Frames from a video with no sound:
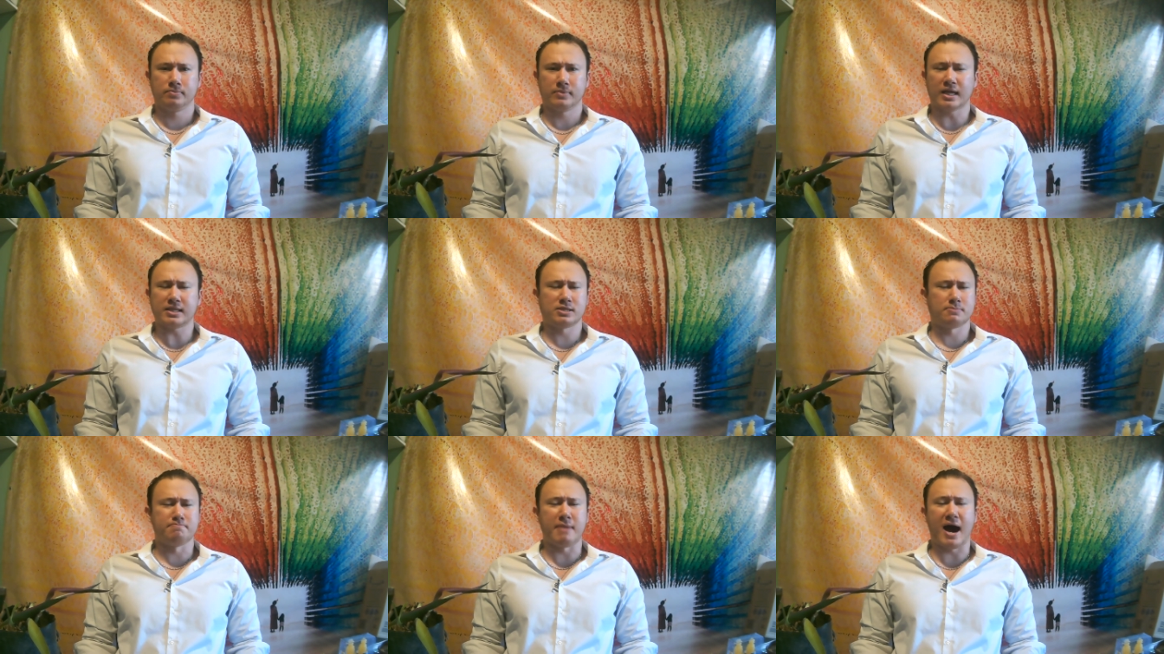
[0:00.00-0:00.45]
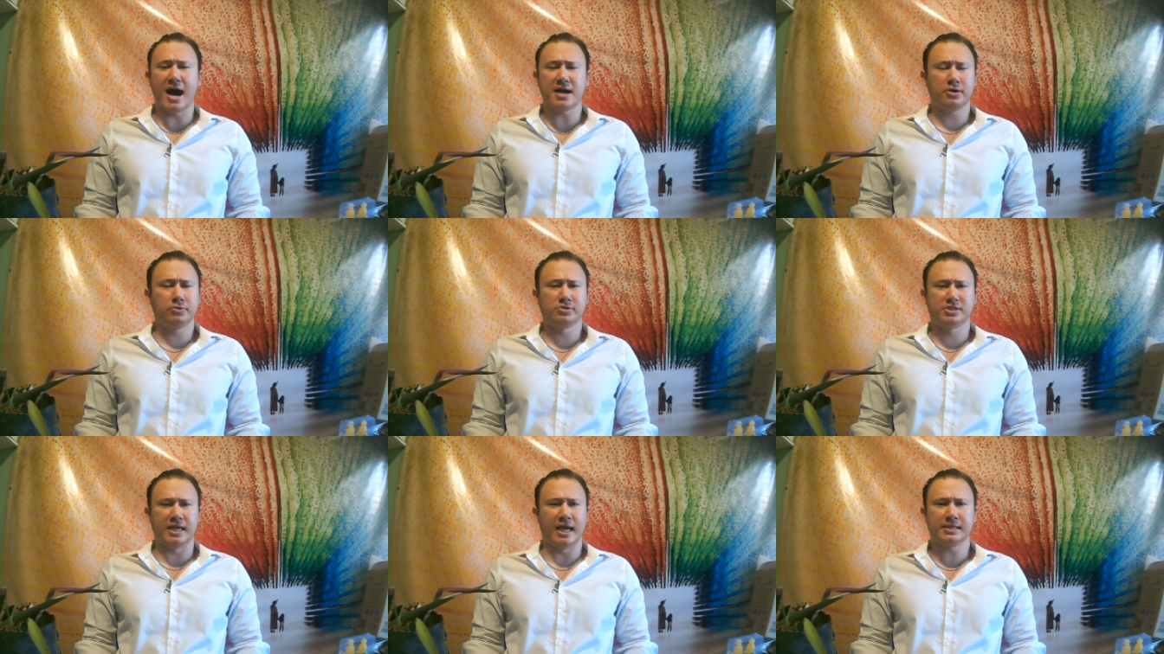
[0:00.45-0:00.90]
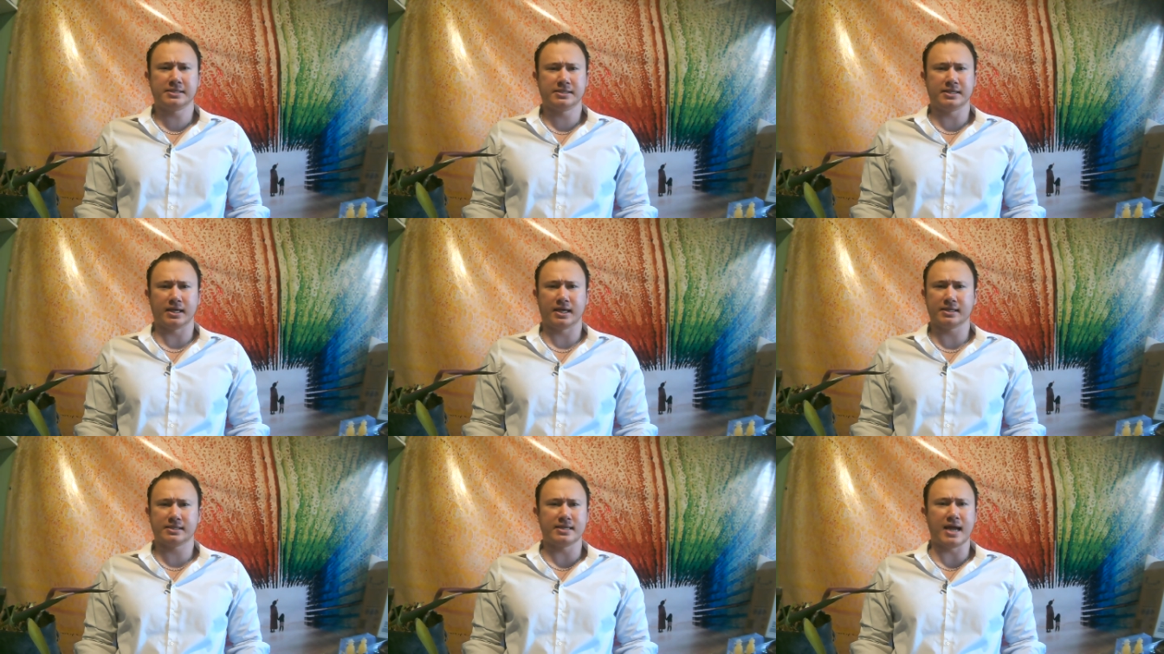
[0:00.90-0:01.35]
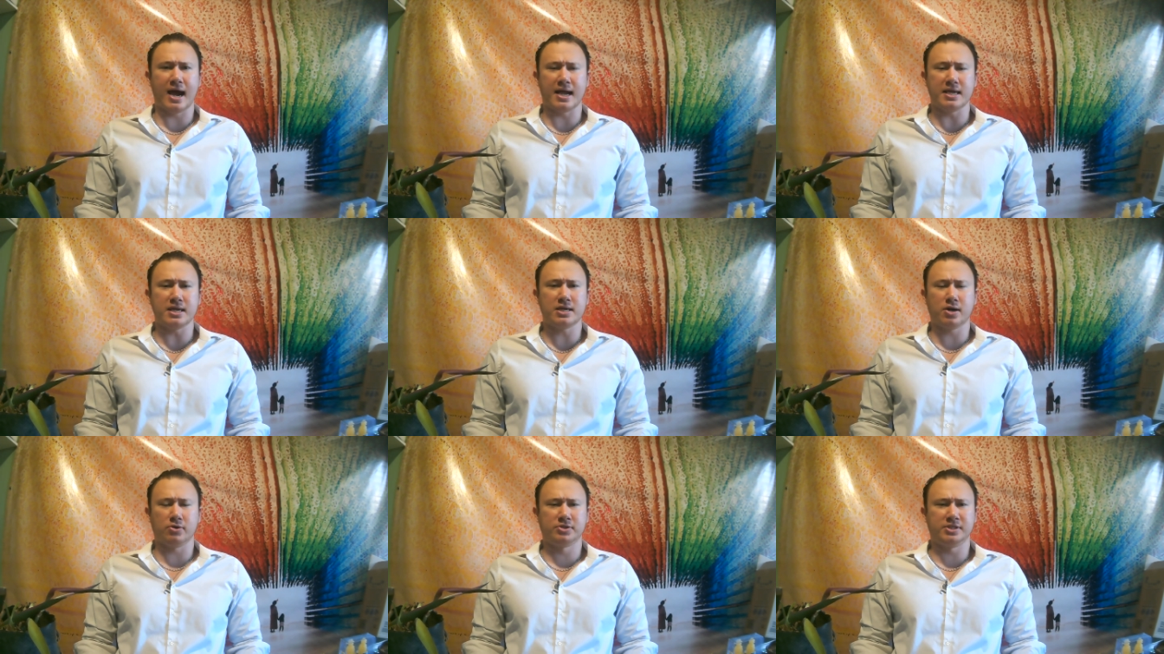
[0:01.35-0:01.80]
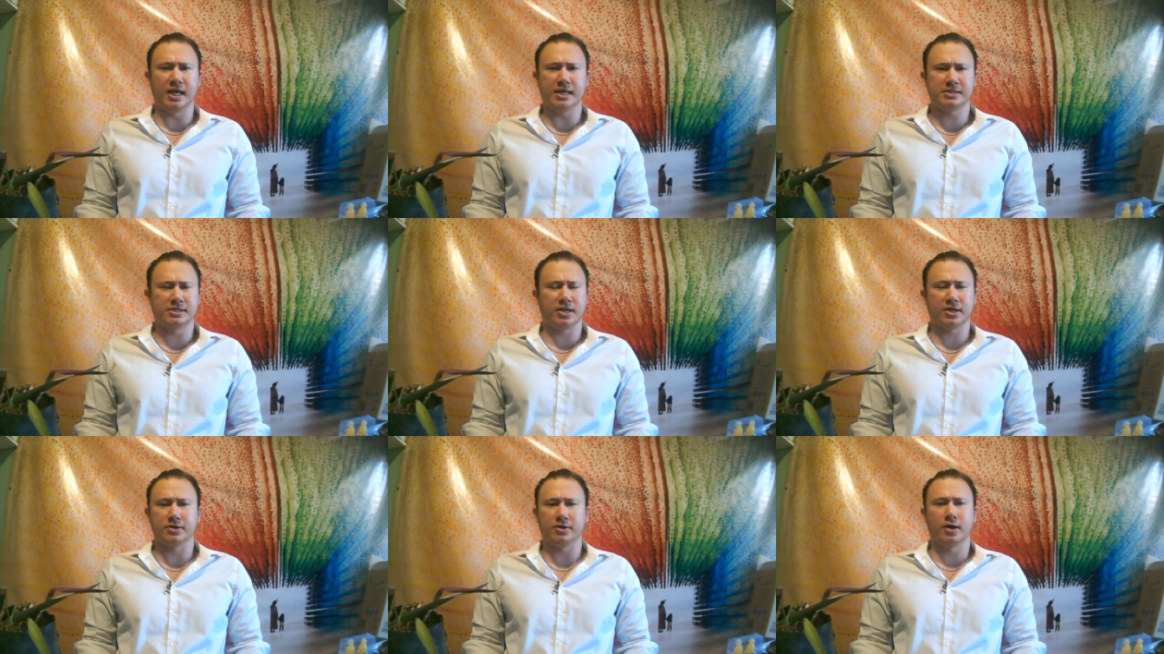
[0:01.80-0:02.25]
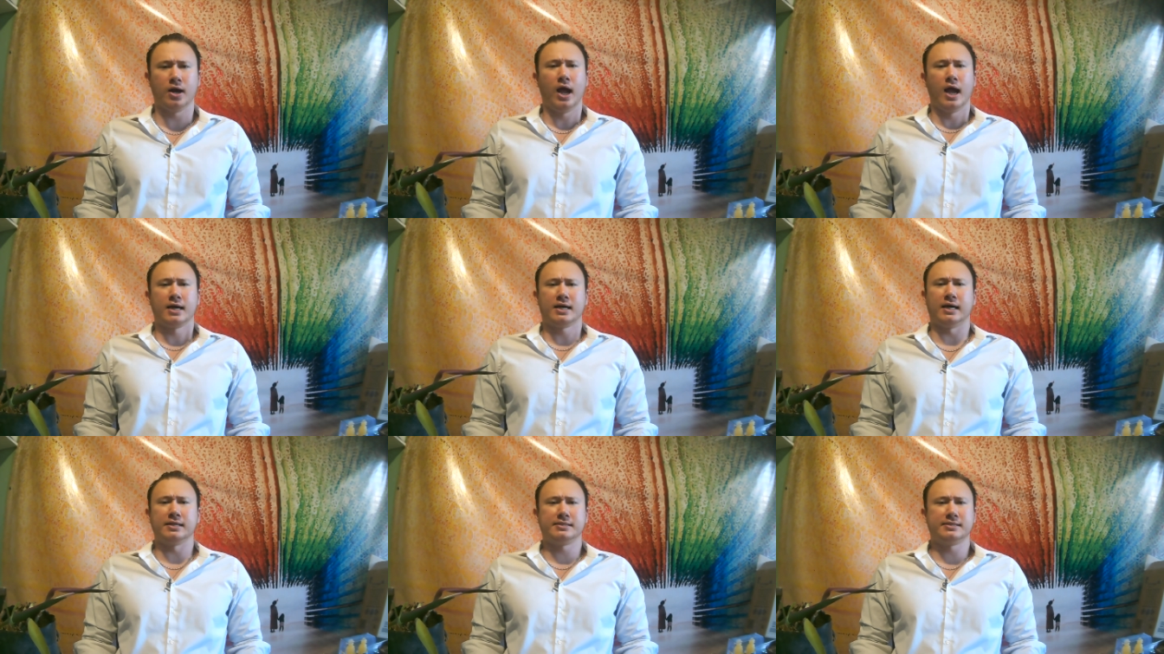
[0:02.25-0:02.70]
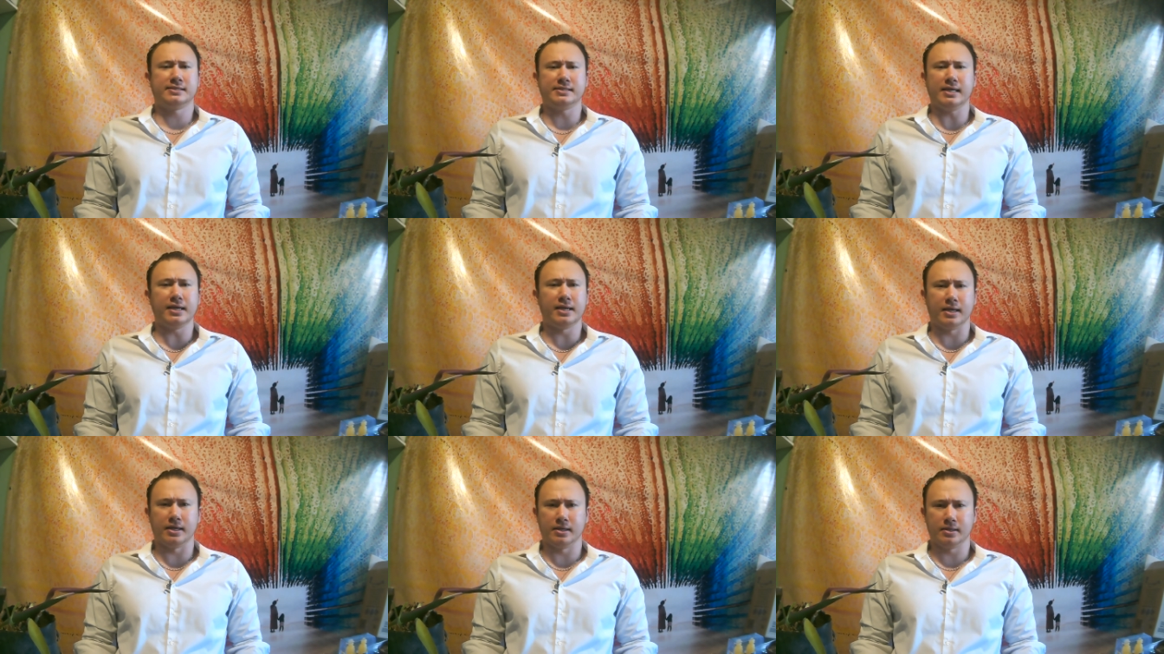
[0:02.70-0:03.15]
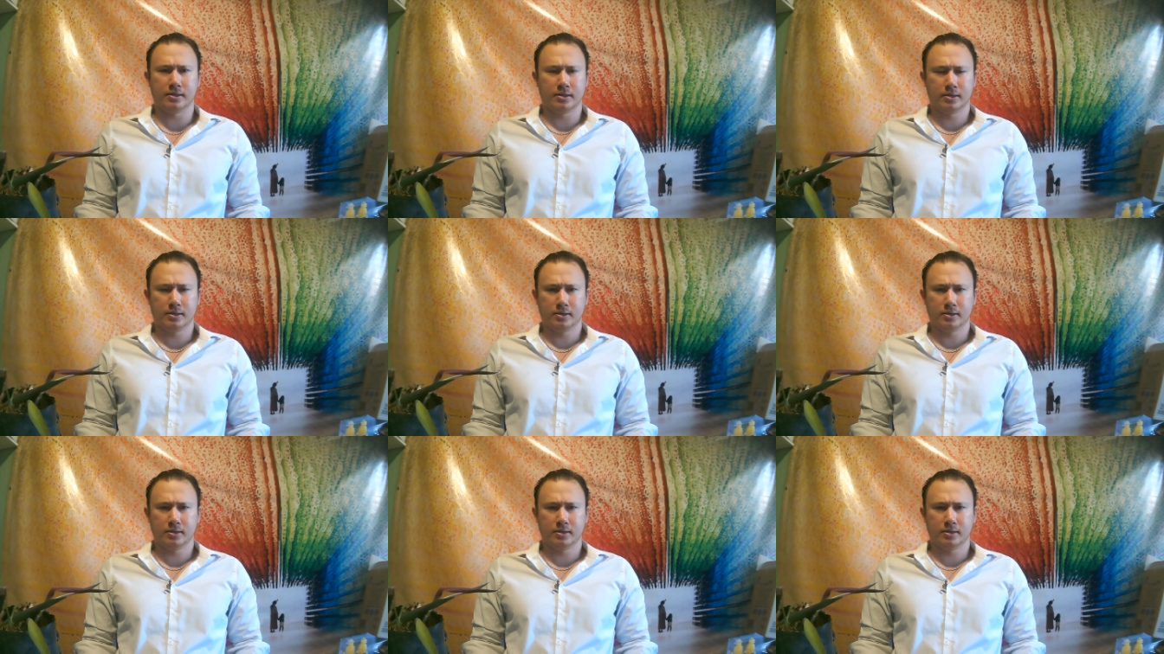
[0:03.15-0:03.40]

That's monotistic. It's not egotistic or conceited.